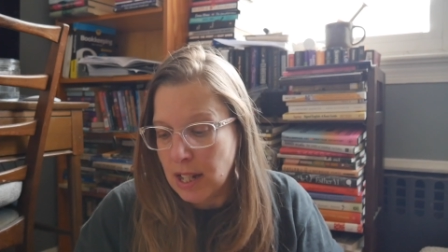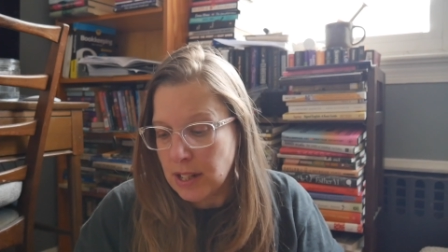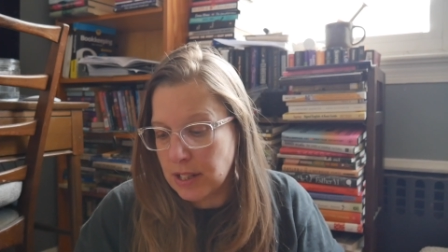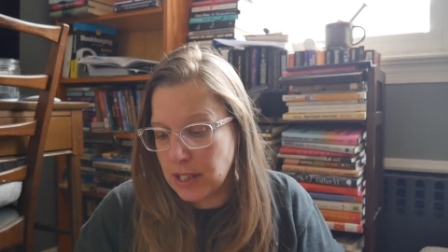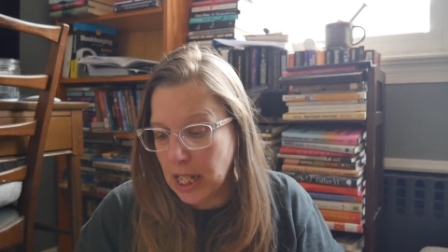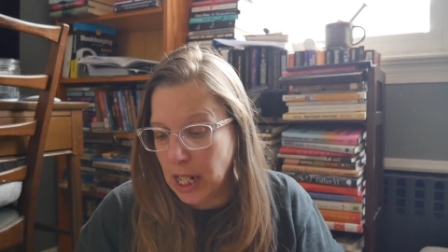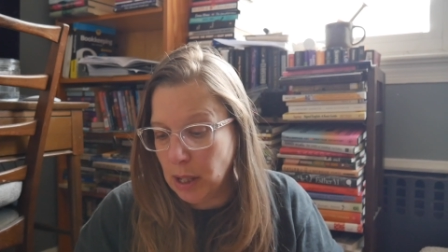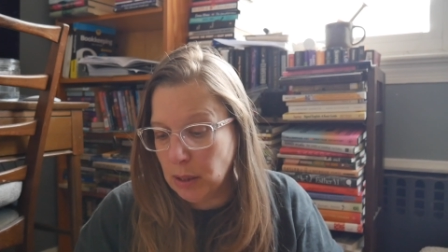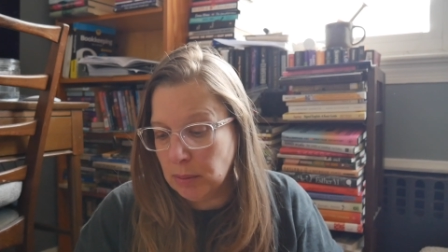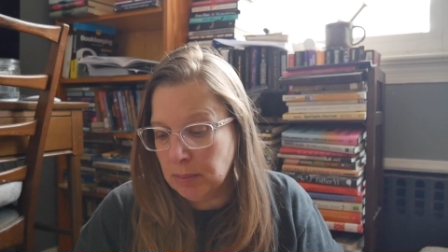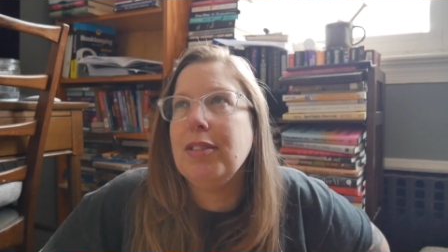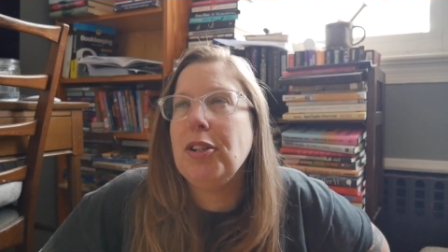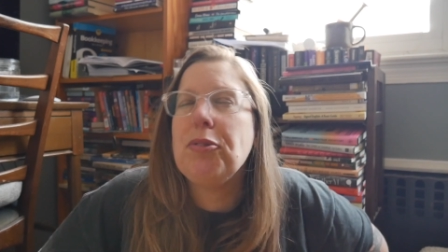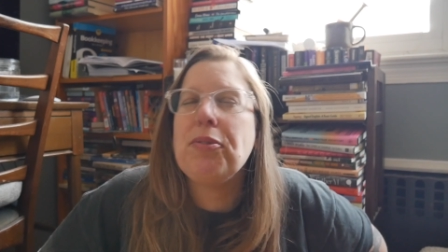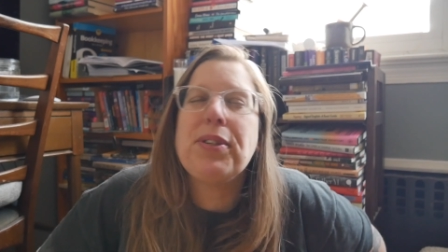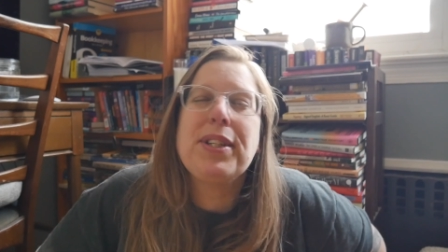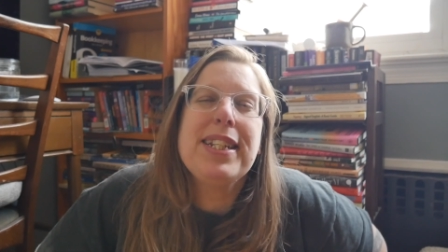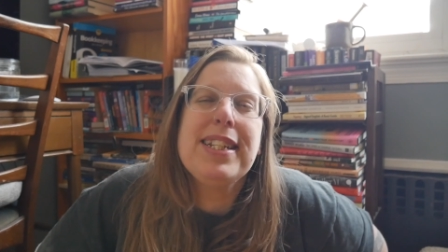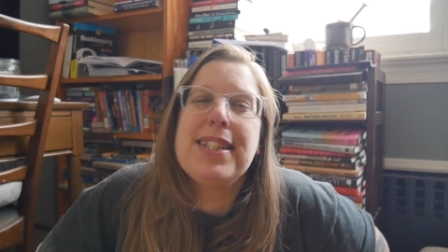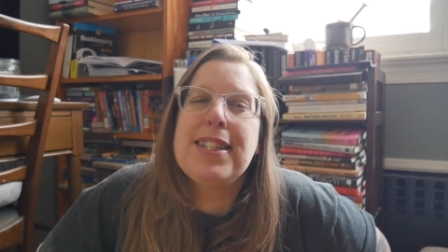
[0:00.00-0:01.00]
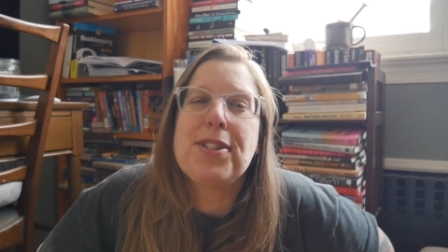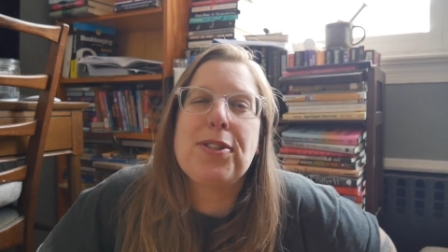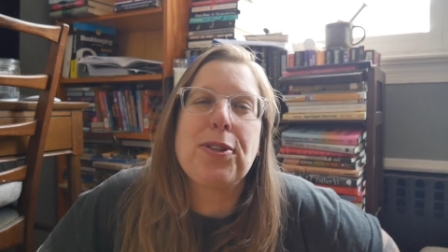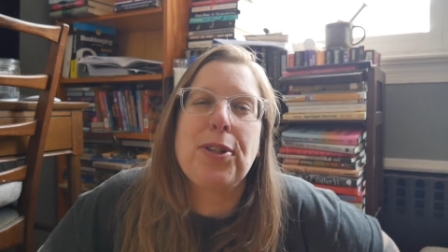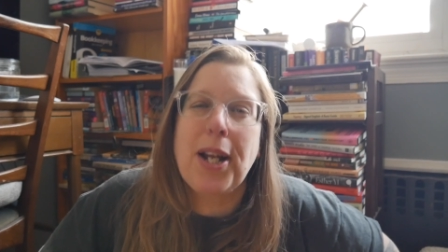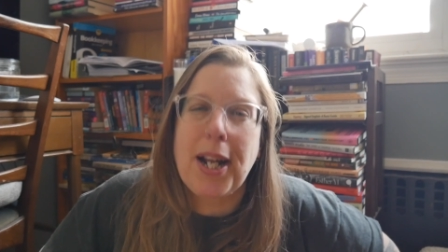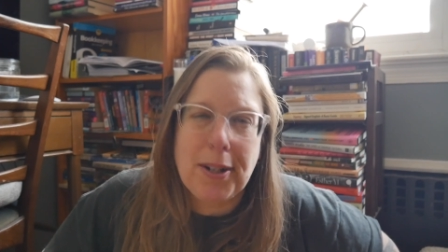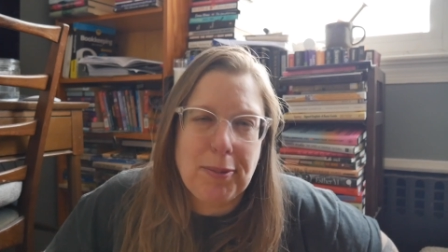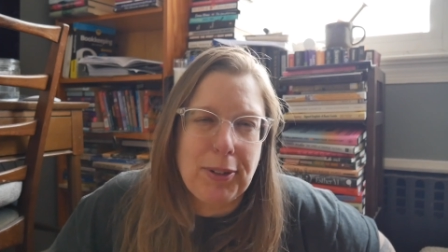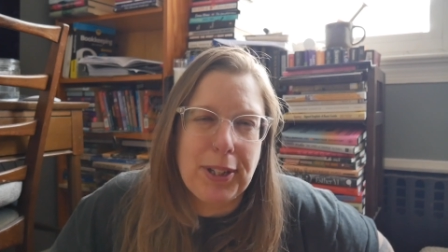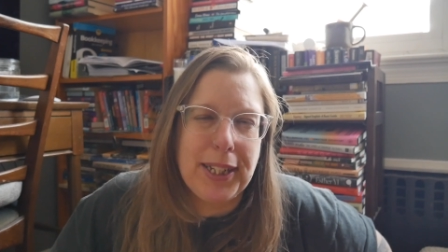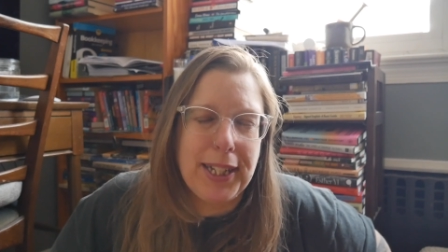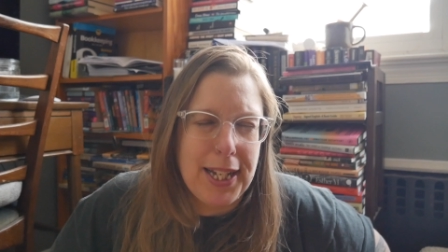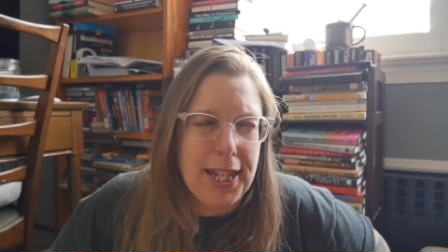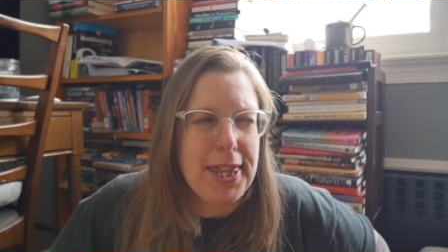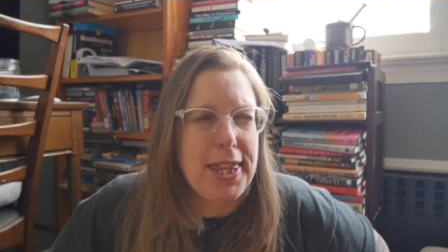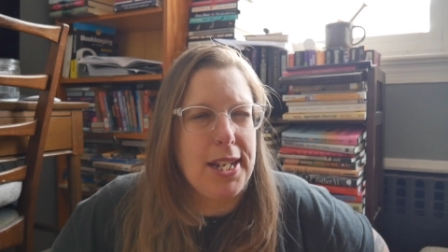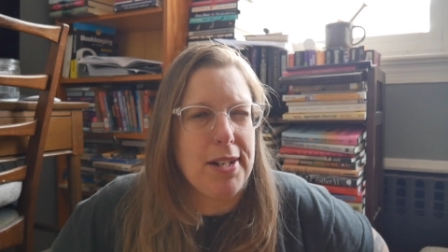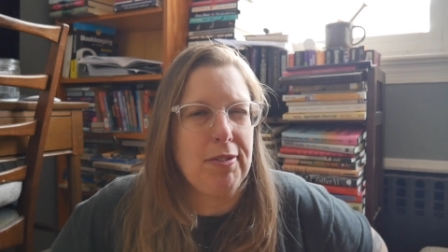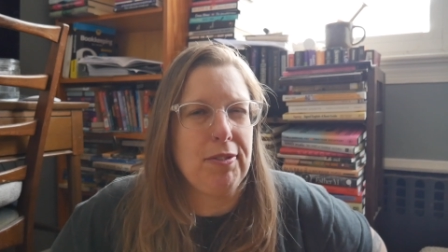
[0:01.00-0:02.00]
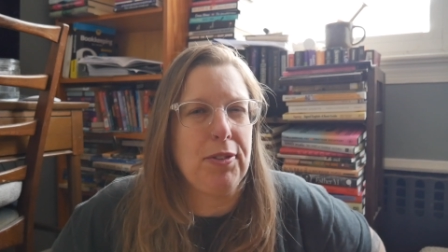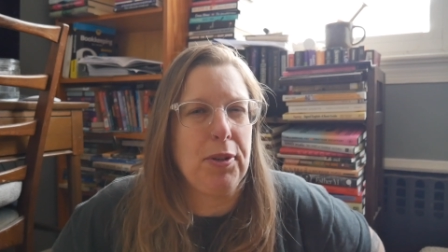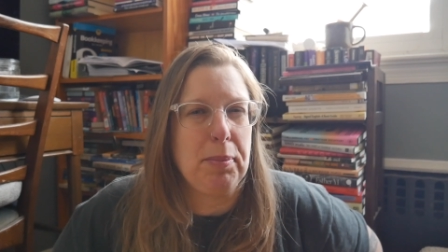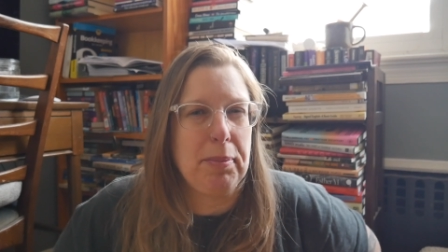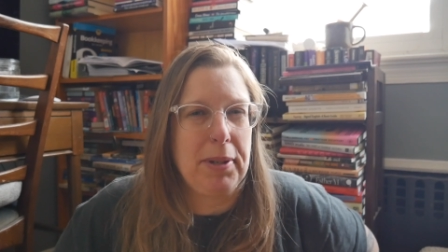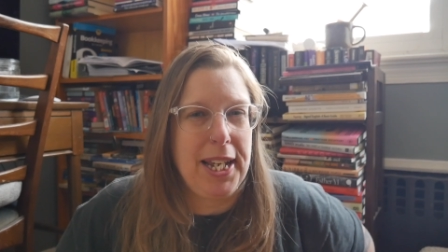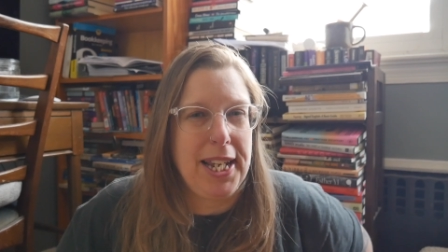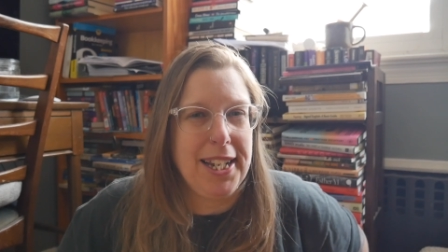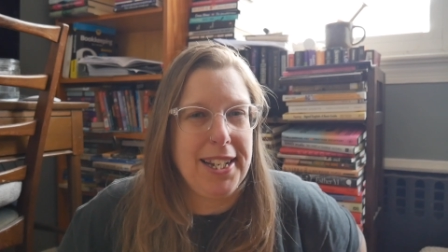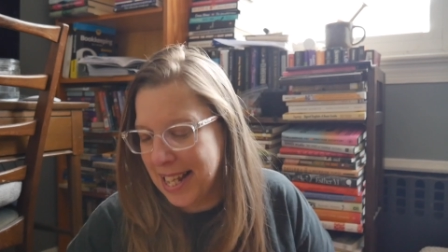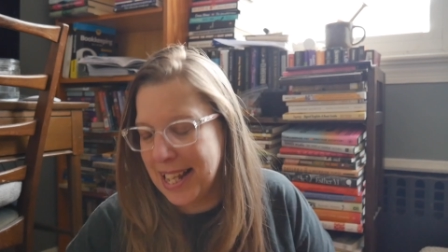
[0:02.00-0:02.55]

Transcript: So, new releases are not really a thing for me.